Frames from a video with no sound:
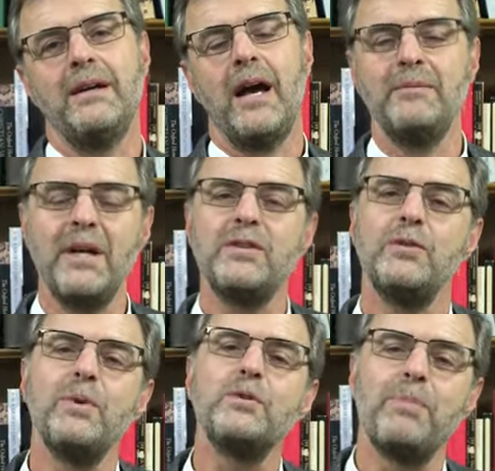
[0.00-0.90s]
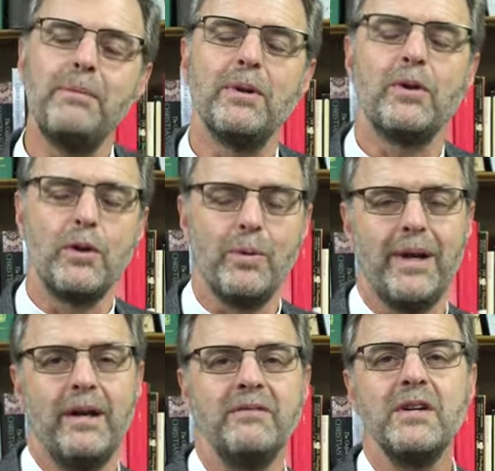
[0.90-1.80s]
I'm not sure most people are
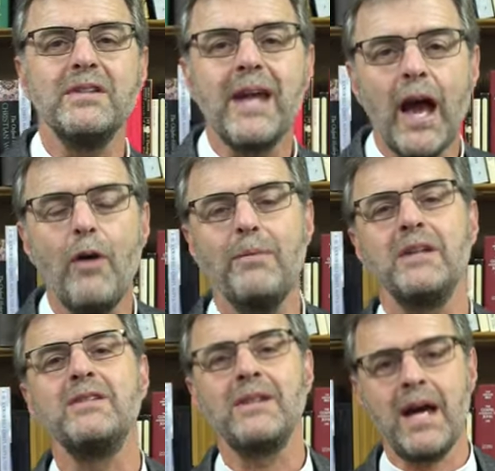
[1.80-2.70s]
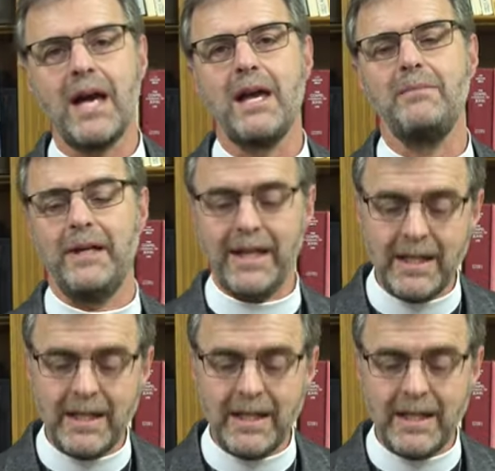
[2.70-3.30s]
aware of just how much time and